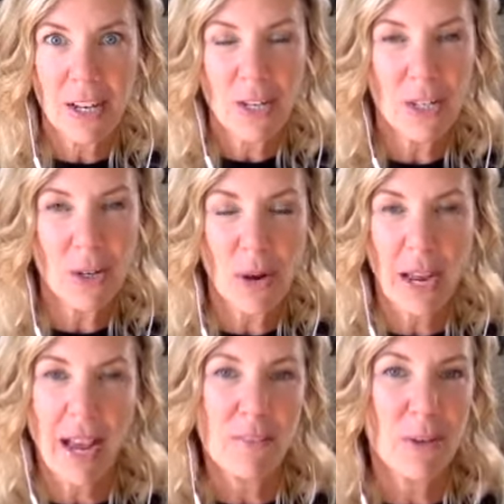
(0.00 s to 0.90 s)
You know, I
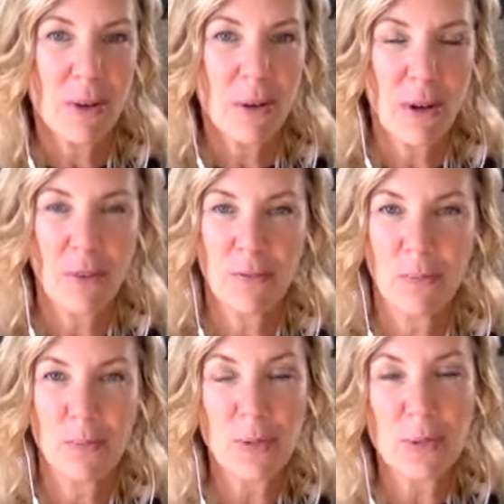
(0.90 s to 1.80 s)
have
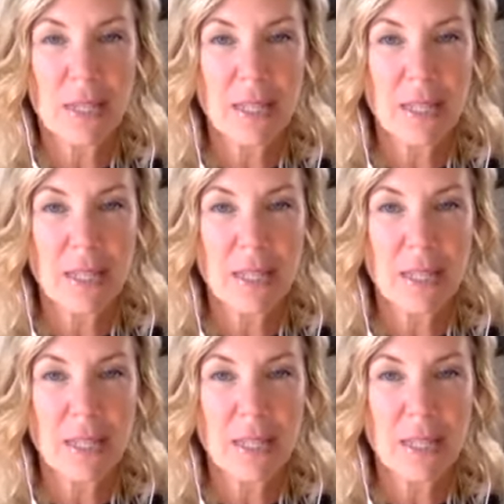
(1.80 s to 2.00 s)
music